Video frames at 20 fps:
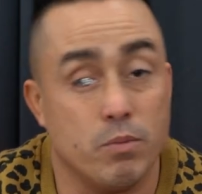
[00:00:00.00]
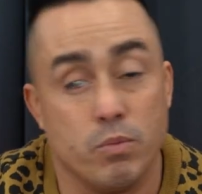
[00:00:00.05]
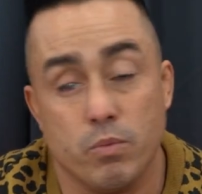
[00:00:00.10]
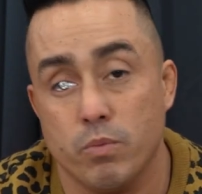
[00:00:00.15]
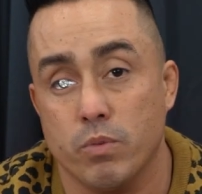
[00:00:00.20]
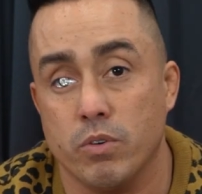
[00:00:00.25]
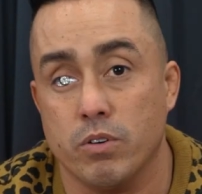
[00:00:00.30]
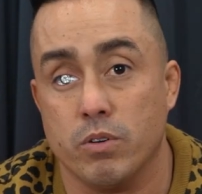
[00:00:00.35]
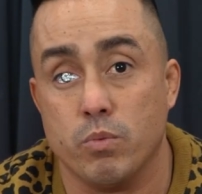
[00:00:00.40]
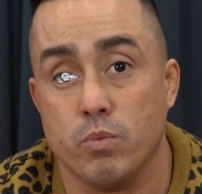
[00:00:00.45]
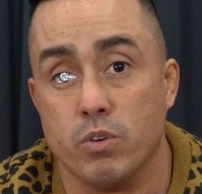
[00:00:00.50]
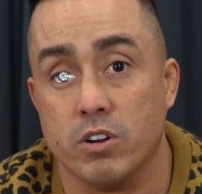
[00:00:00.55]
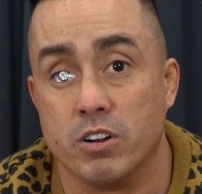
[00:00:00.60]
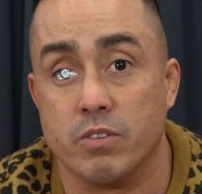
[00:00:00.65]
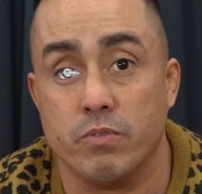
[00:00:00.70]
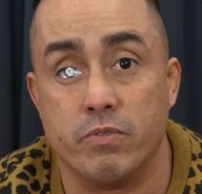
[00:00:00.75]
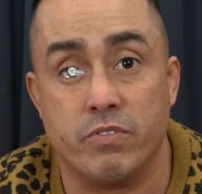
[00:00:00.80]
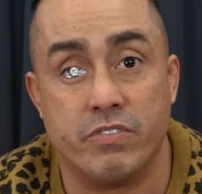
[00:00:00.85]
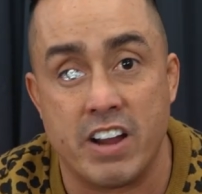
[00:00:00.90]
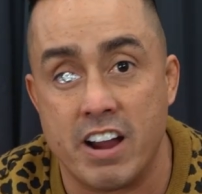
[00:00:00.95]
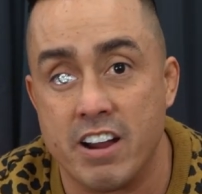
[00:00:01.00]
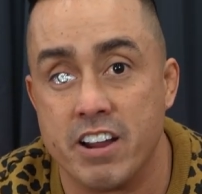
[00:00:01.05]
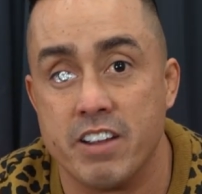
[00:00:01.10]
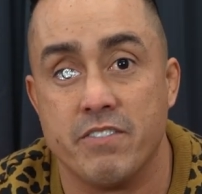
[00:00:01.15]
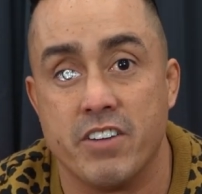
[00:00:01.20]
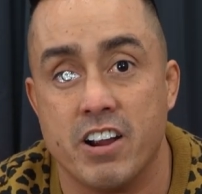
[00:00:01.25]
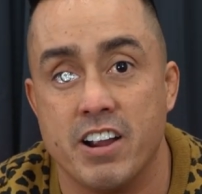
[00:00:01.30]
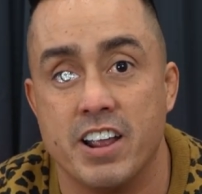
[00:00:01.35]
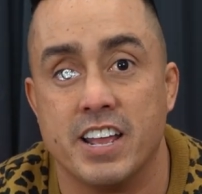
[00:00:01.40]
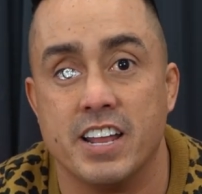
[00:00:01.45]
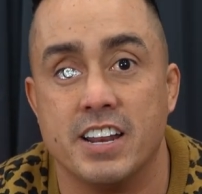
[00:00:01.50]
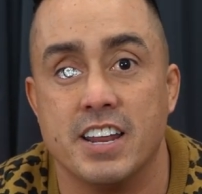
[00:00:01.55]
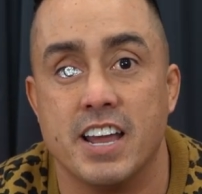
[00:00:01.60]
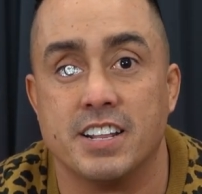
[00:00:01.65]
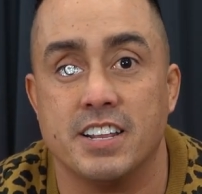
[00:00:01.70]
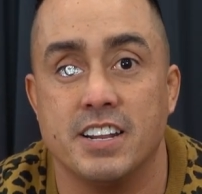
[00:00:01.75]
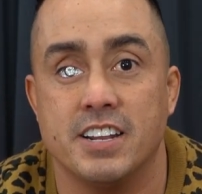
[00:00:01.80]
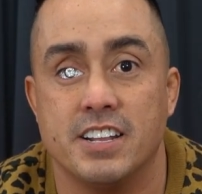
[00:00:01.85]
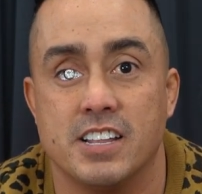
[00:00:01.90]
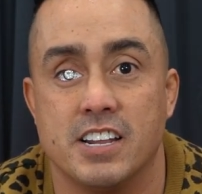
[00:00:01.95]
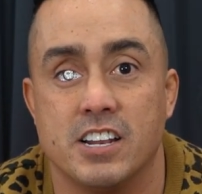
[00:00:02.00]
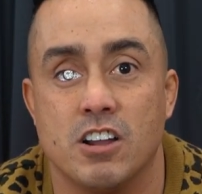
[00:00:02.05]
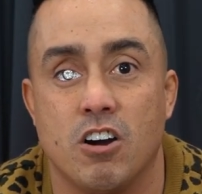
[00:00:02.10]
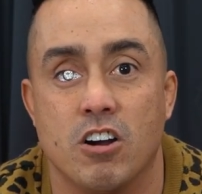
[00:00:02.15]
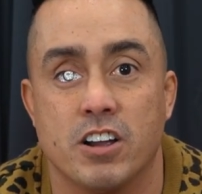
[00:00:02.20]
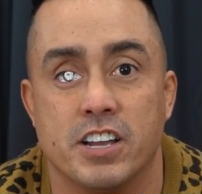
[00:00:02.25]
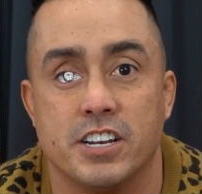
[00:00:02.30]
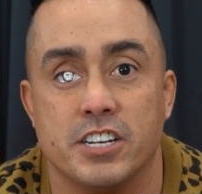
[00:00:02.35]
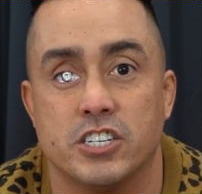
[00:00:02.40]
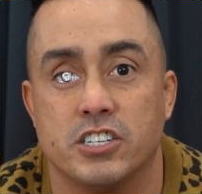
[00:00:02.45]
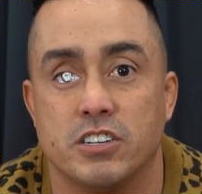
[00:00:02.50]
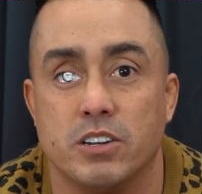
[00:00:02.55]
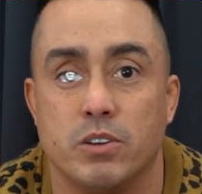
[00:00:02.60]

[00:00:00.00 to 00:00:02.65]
We're very, very connected in the dog industry.